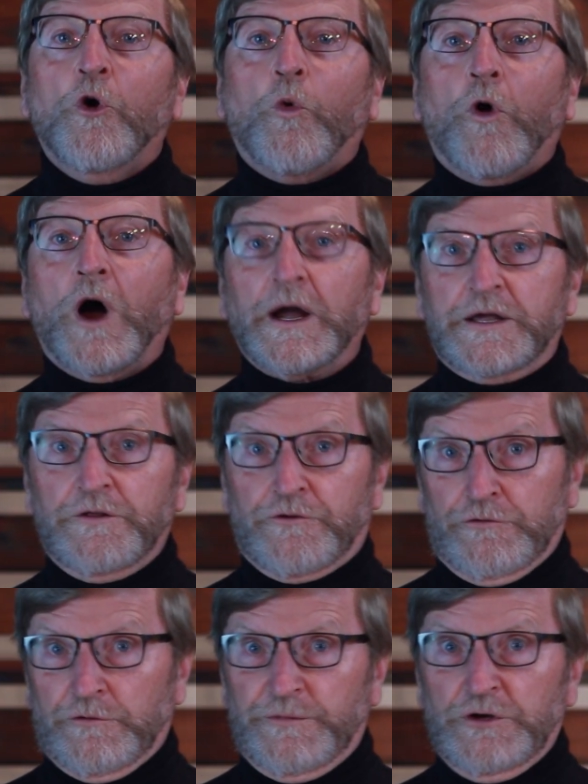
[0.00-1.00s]
walking
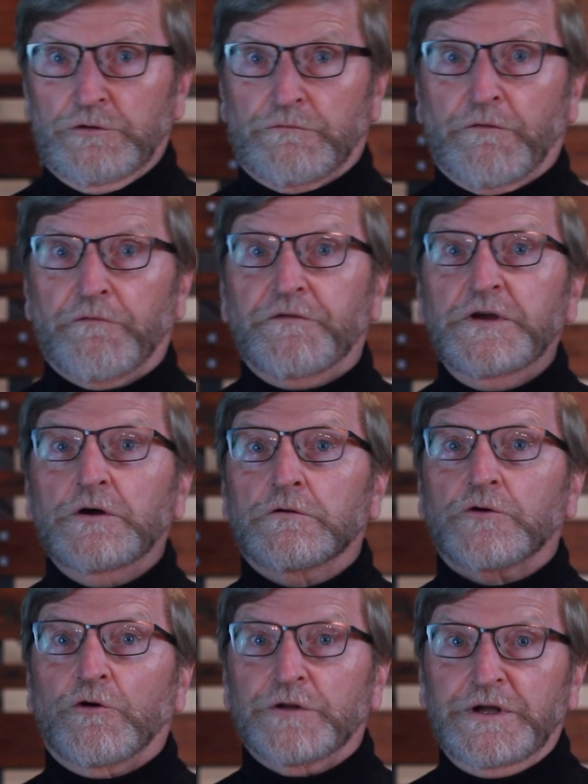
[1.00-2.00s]
through a beautiful
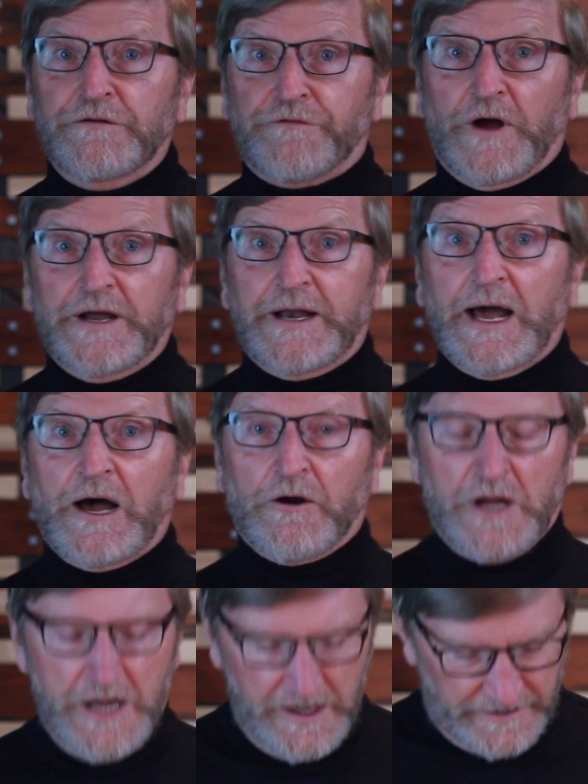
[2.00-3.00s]
field only to find out